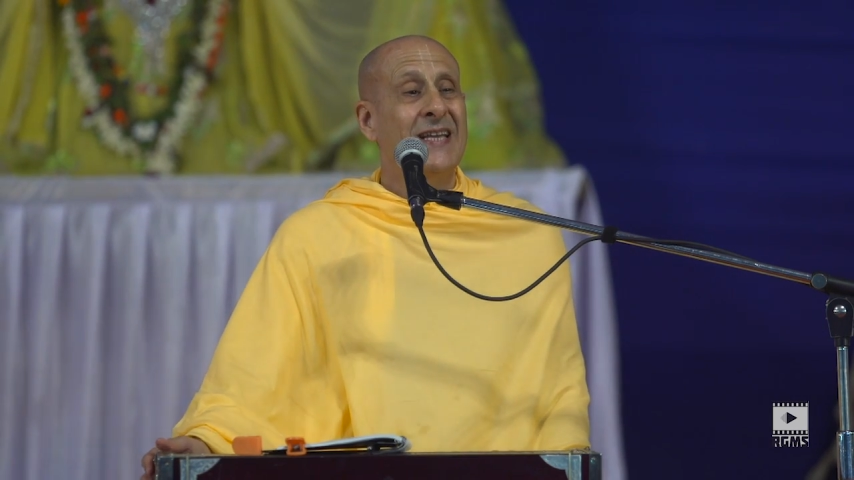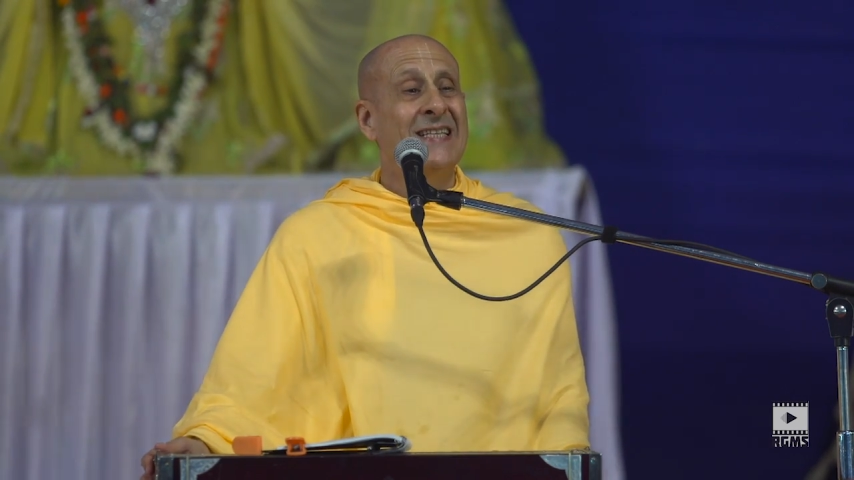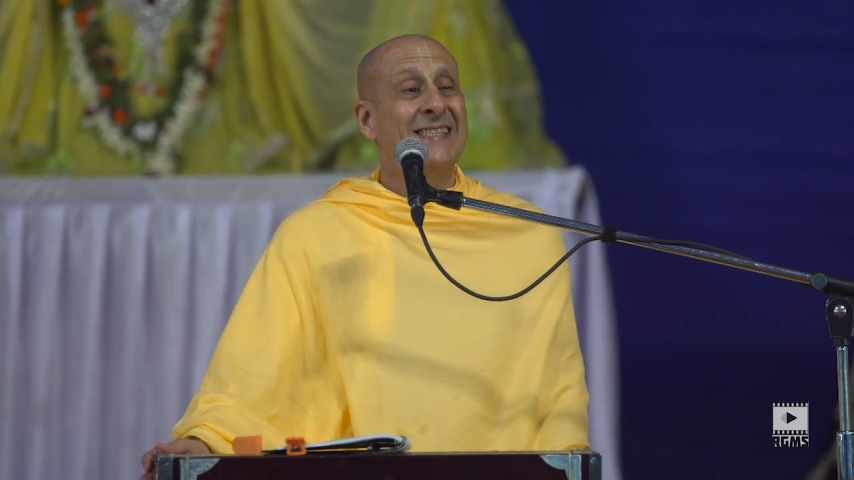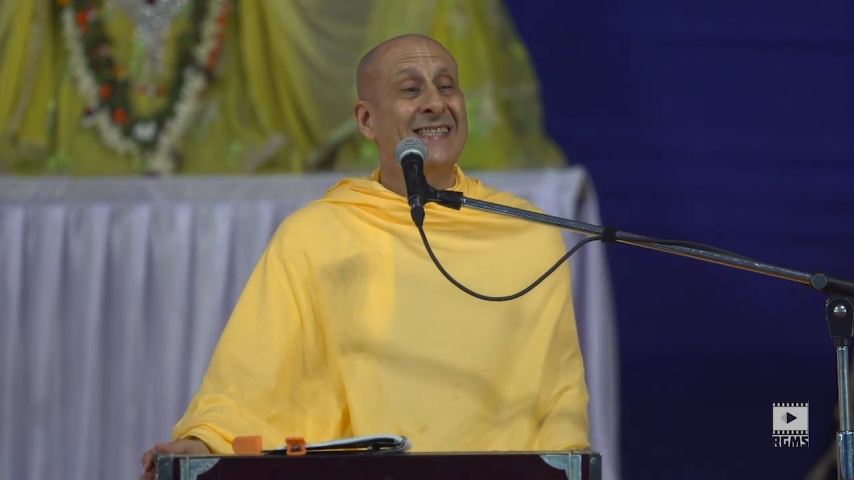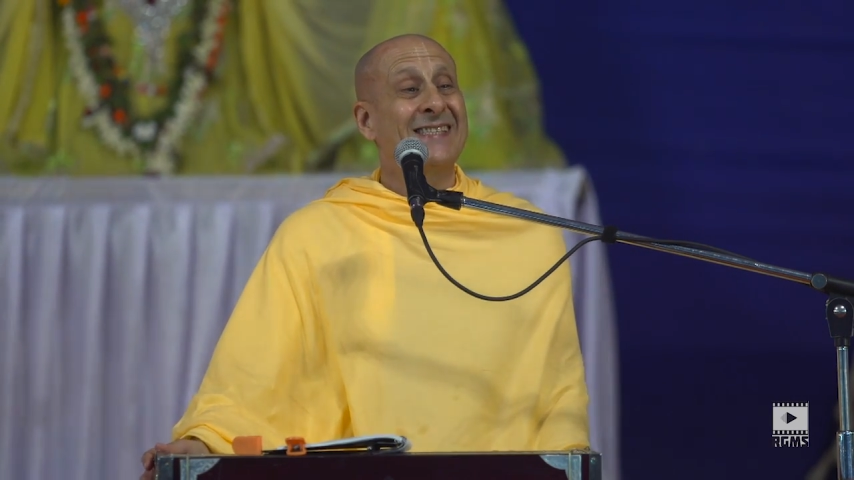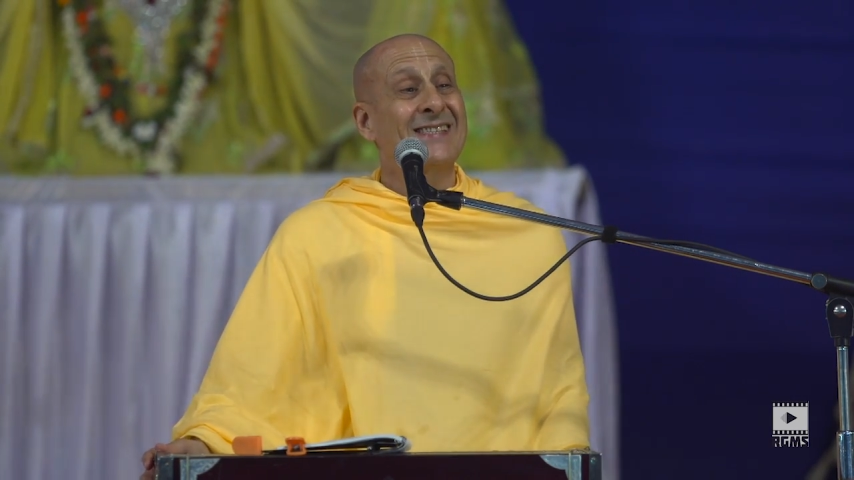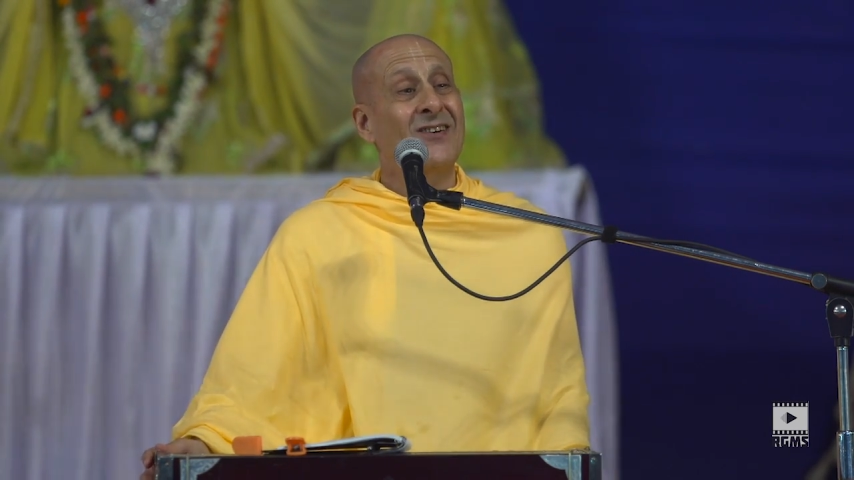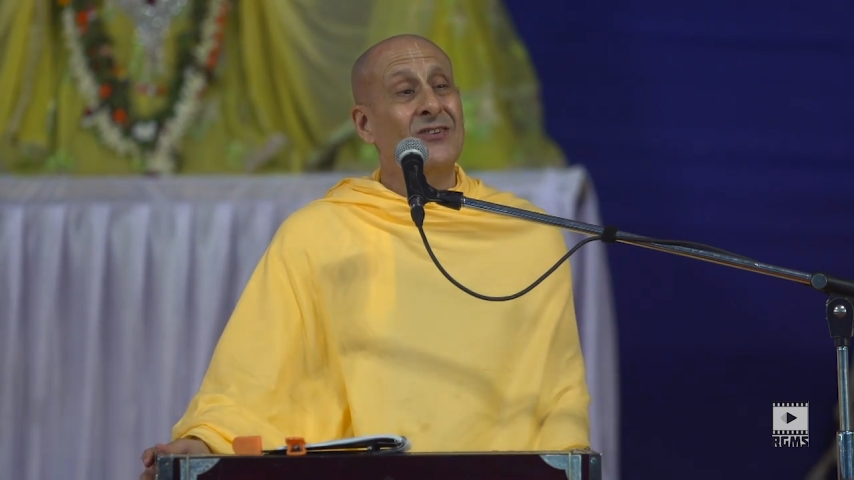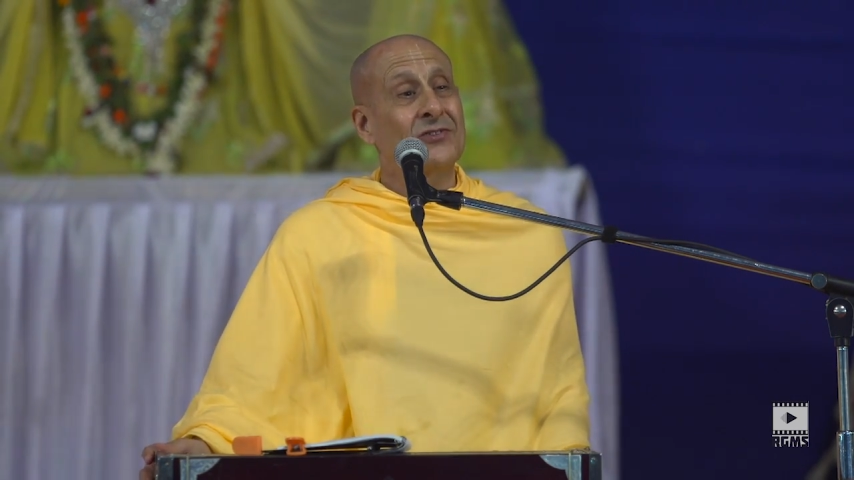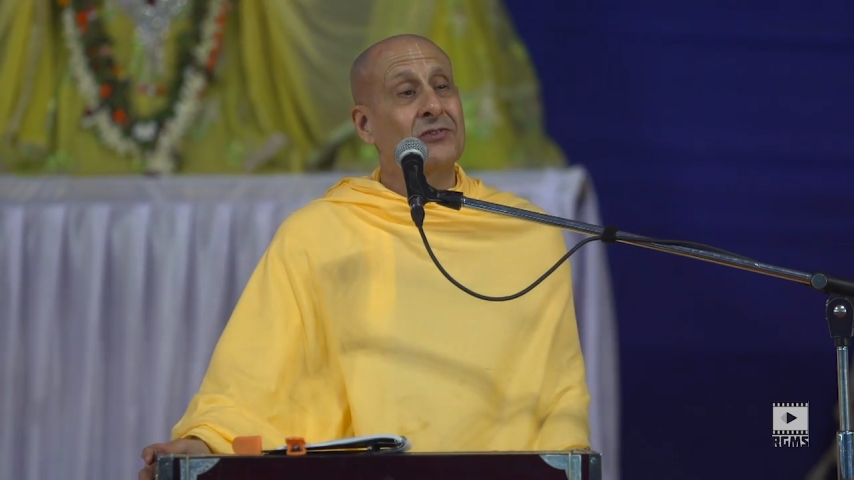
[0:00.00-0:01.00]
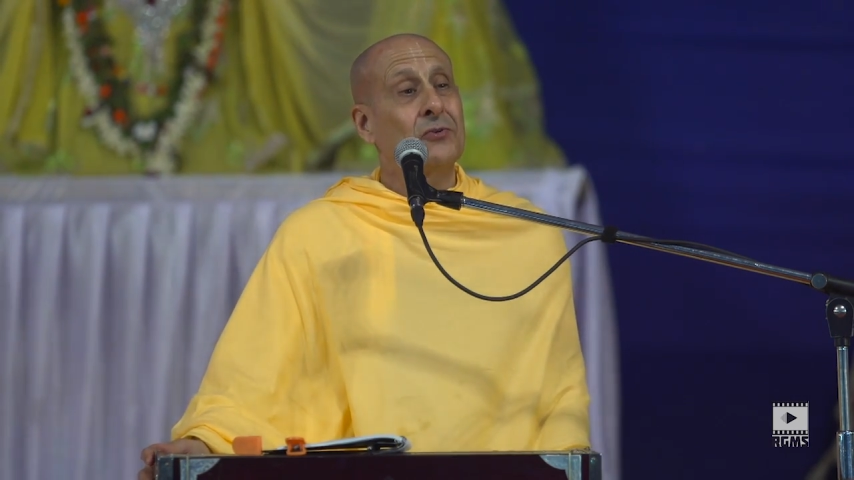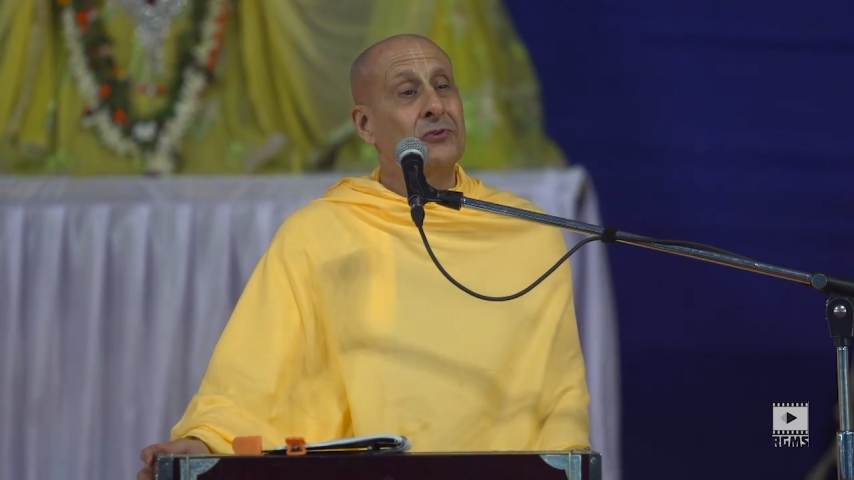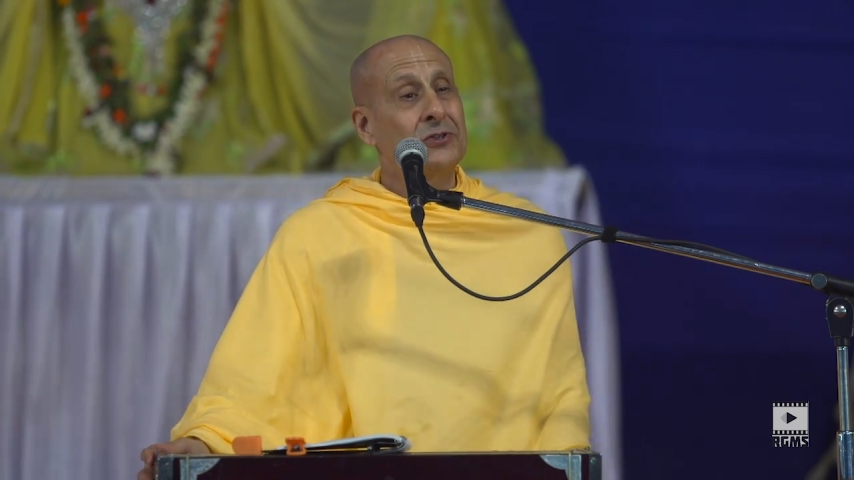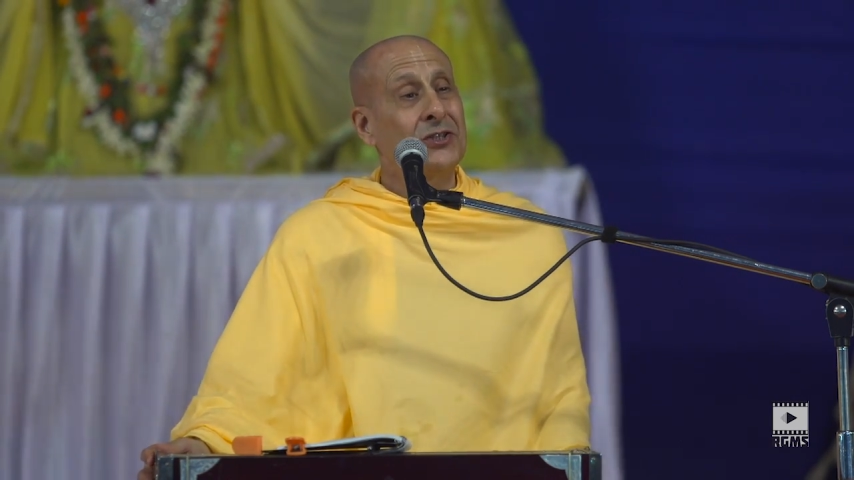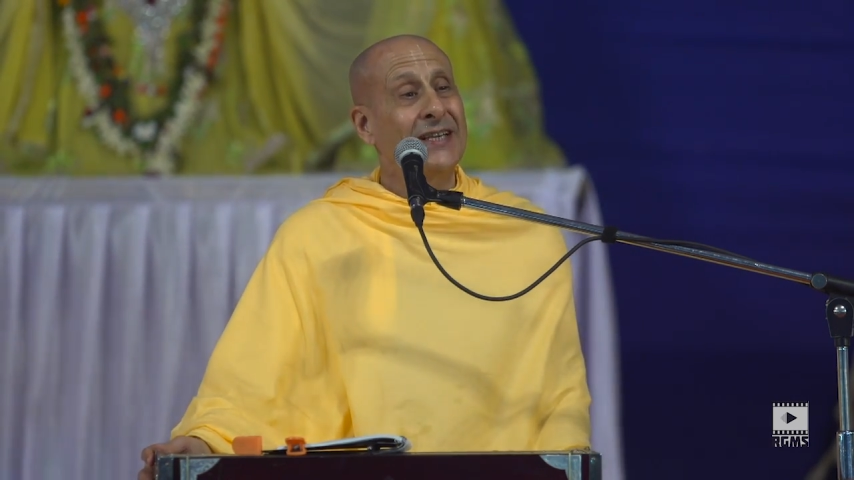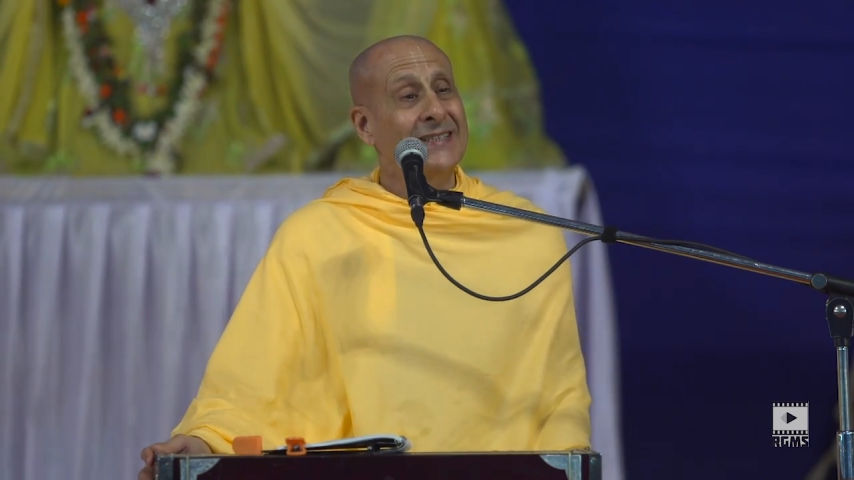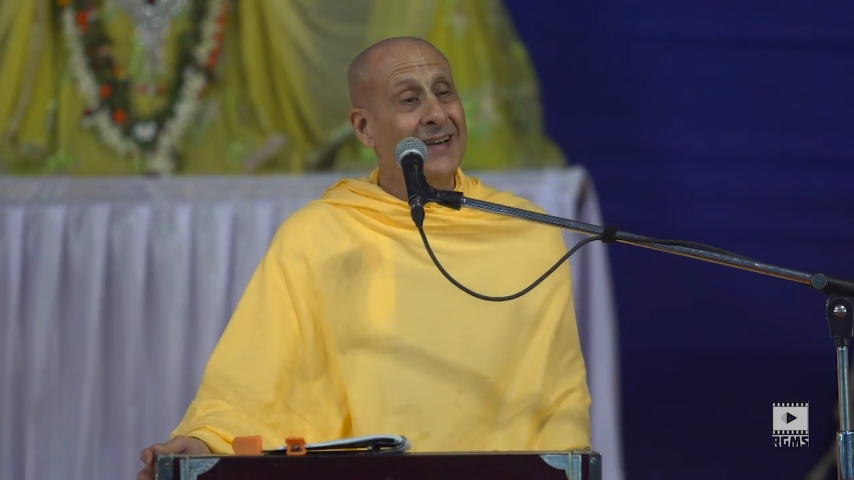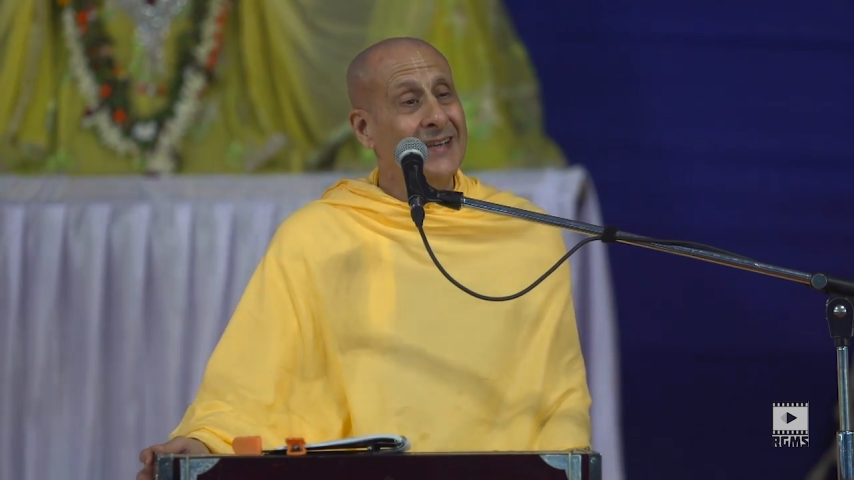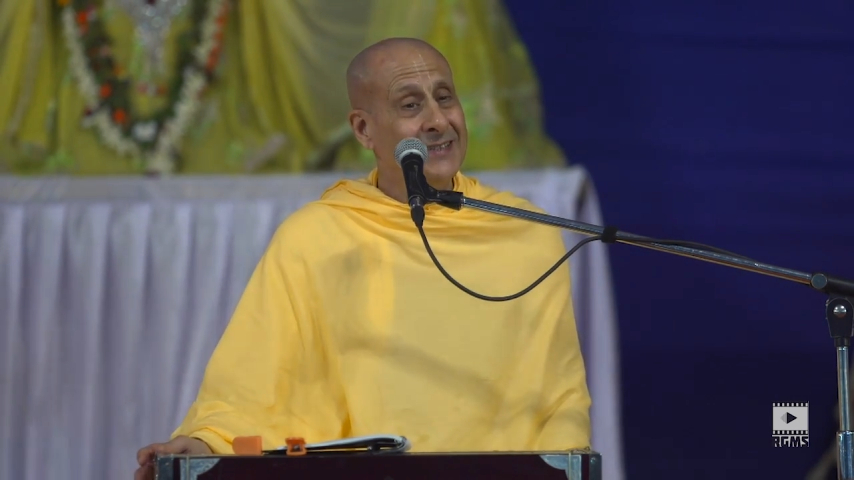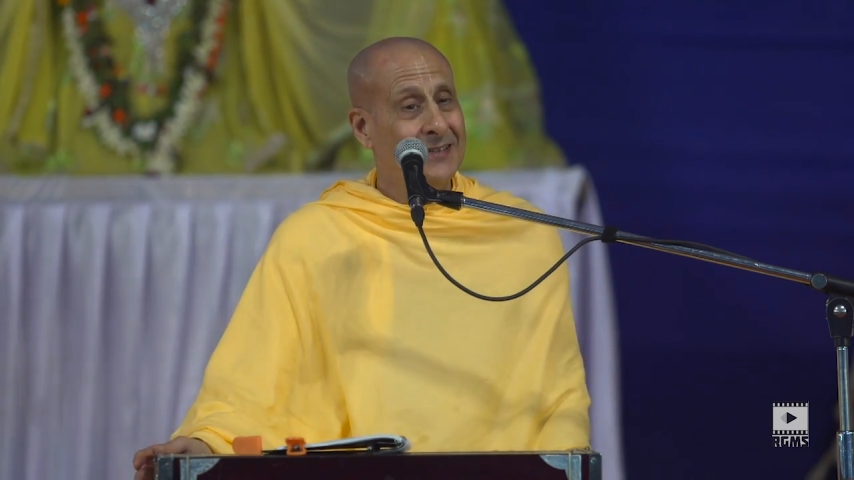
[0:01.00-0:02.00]
insult Lord
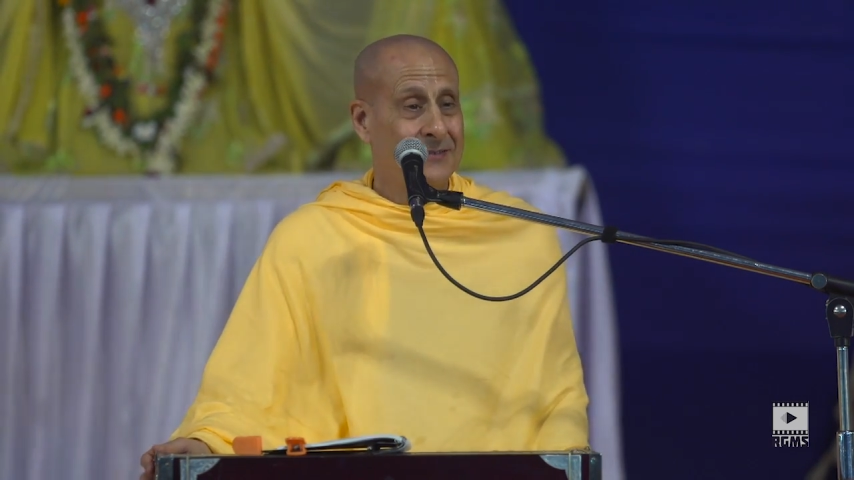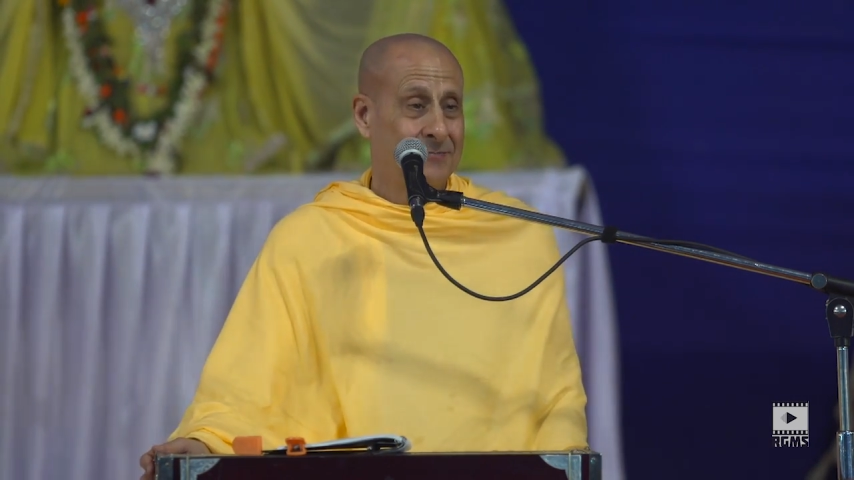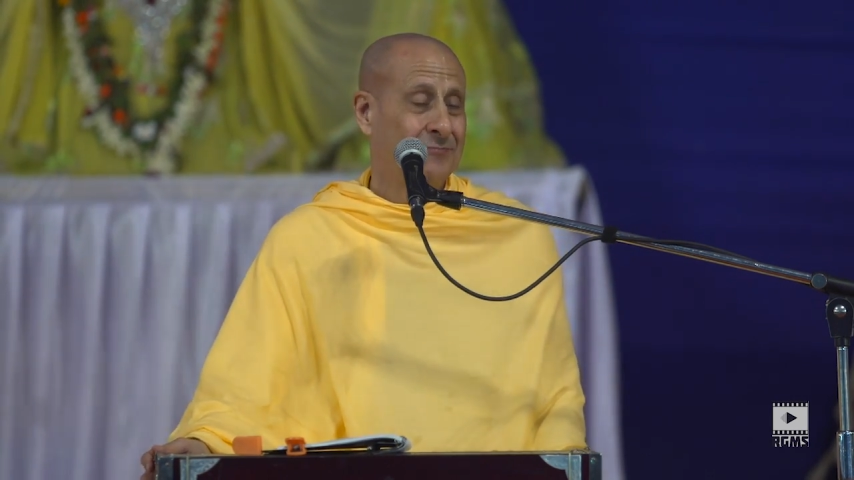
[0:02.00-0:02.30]
Chaitanya.